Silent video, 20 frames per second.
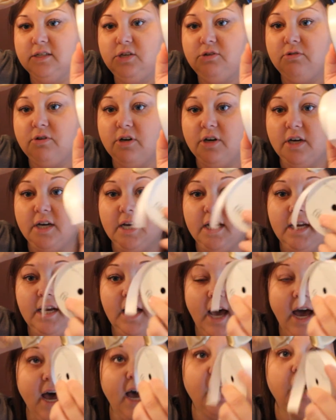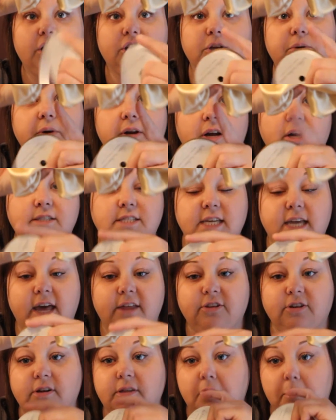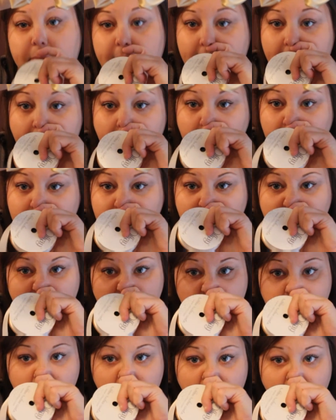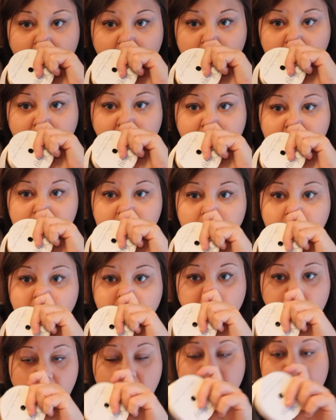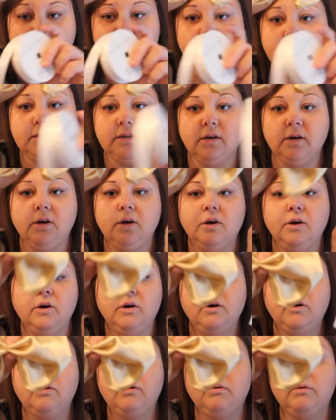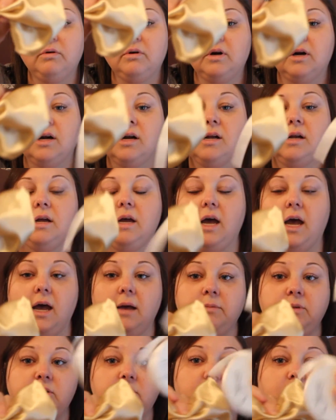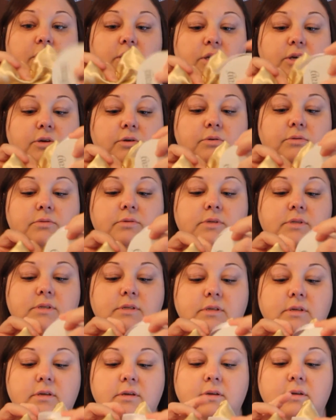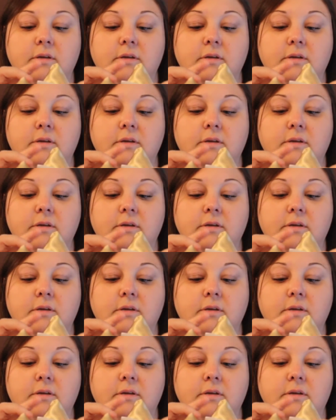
You could hot glue it all together in the back and then place it on your headband, or you could use